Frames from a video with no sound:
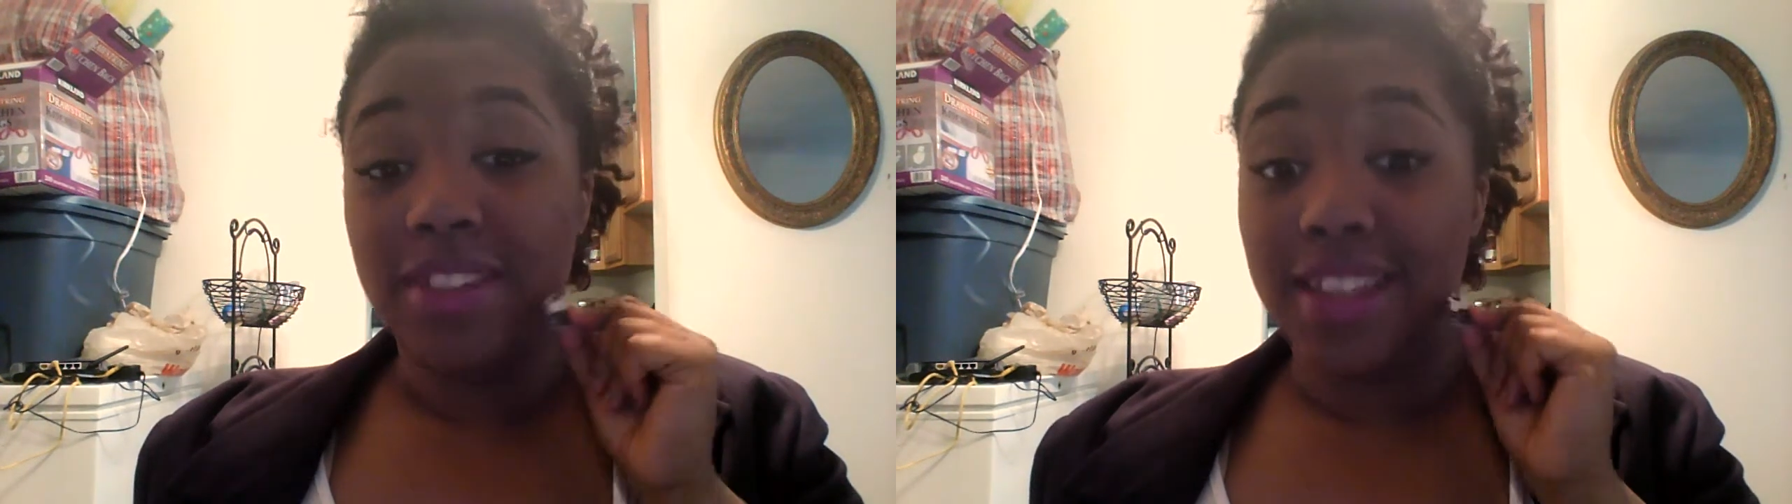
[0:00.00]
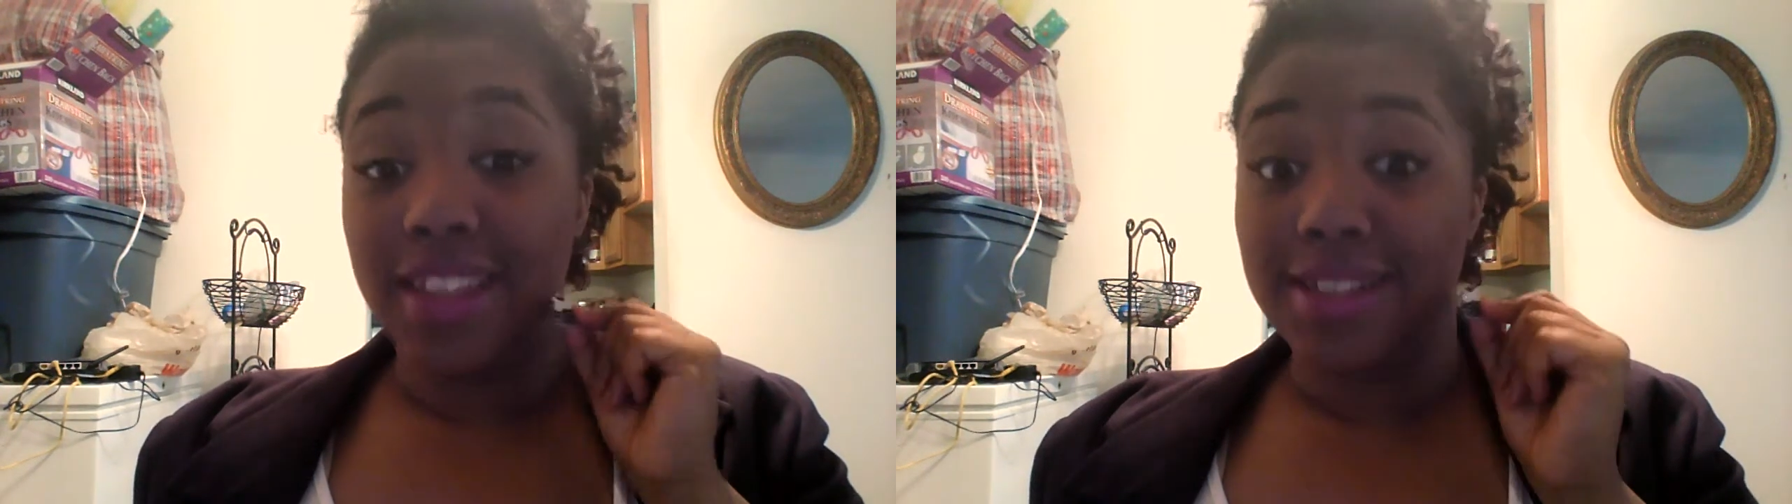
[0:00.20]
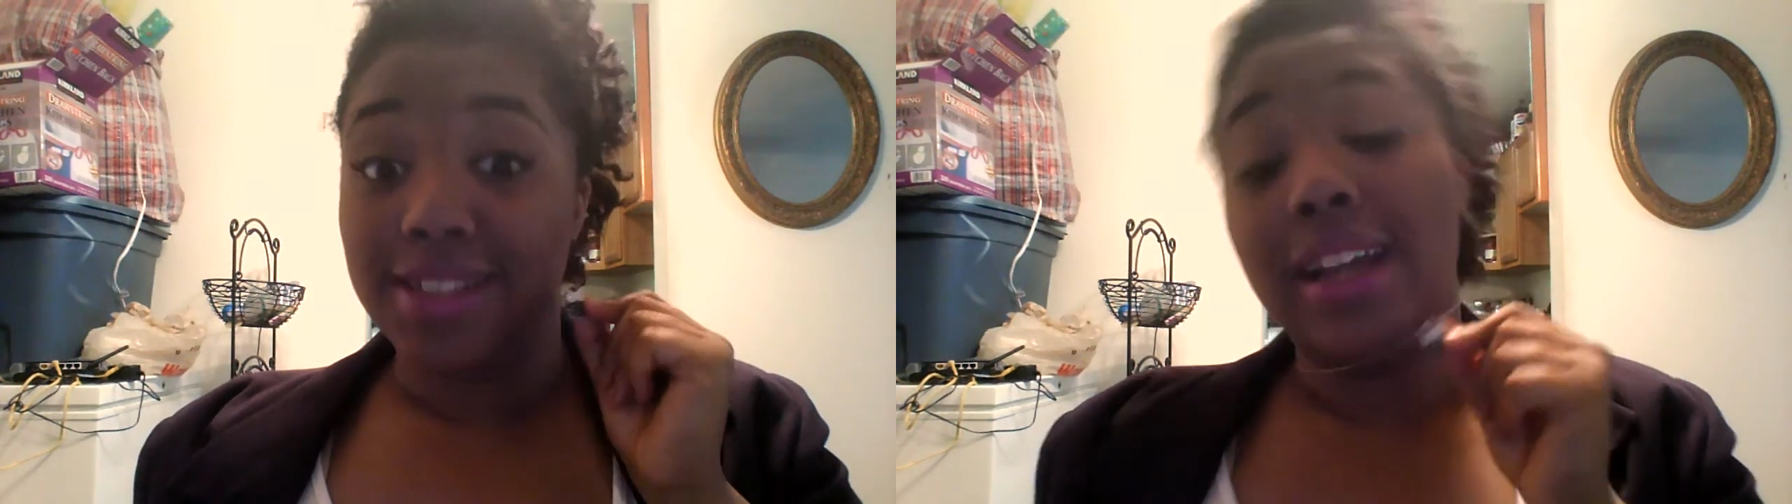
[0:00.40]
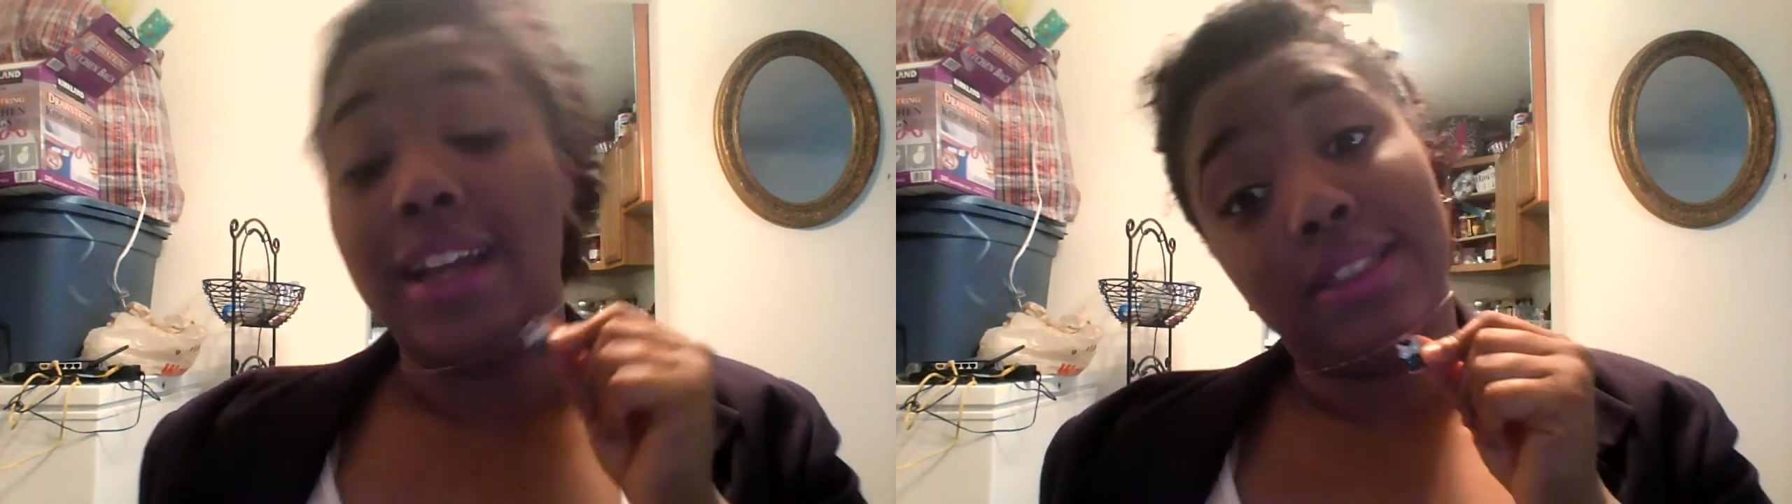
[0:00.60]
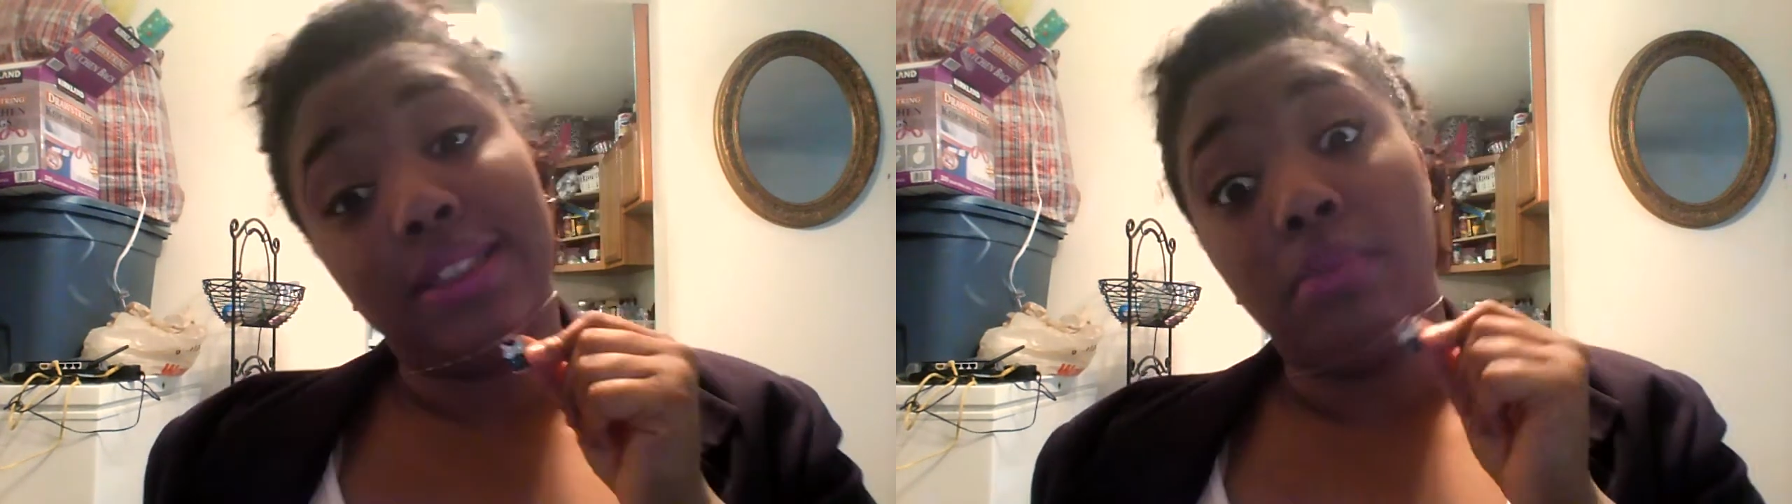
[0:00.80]
Yes, I
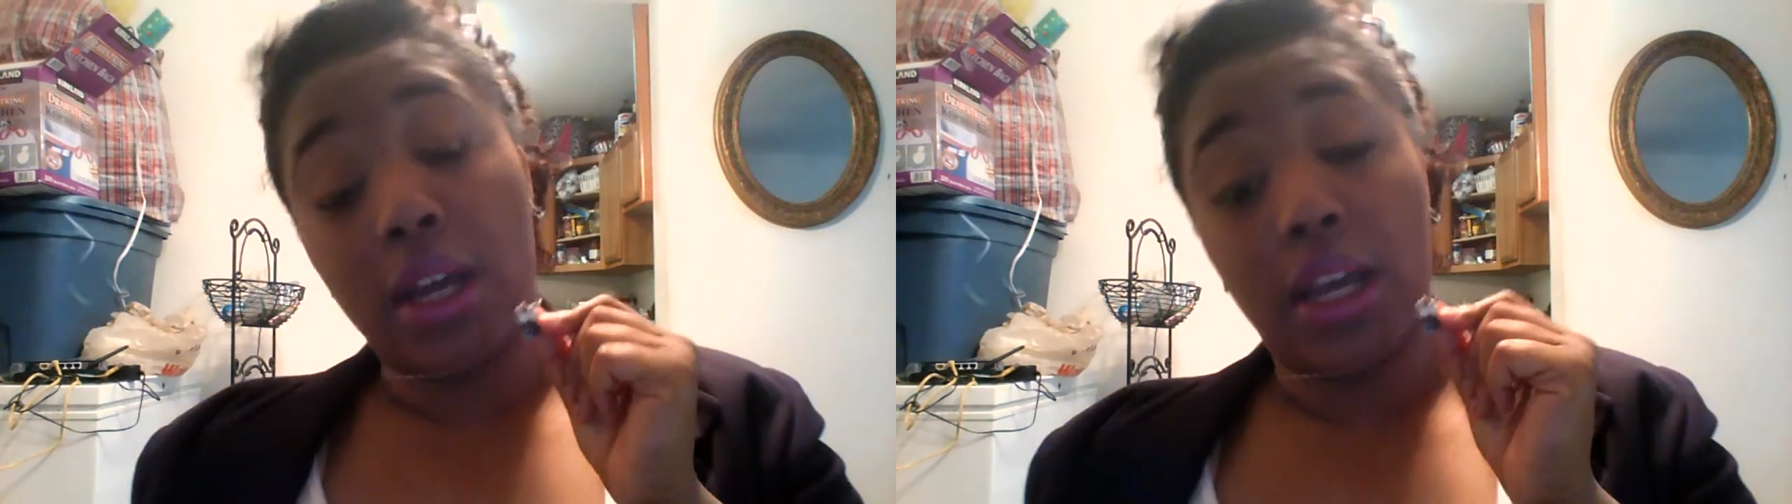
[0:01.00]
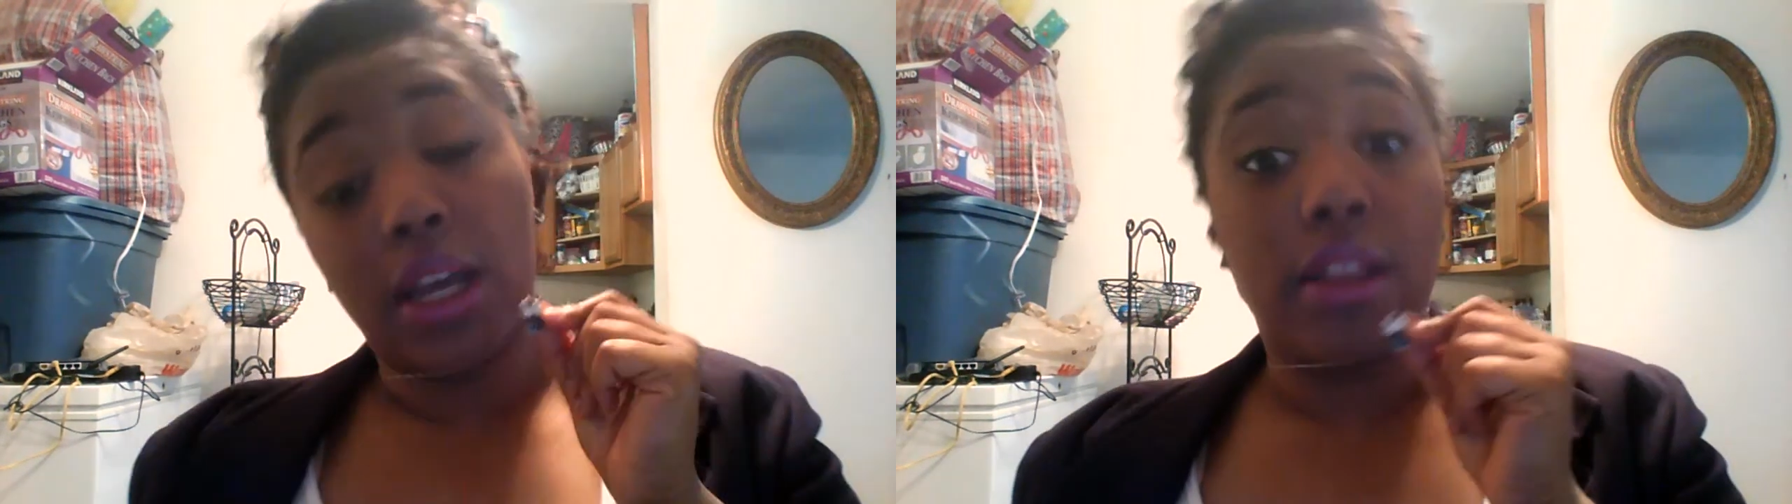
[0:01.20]
did buy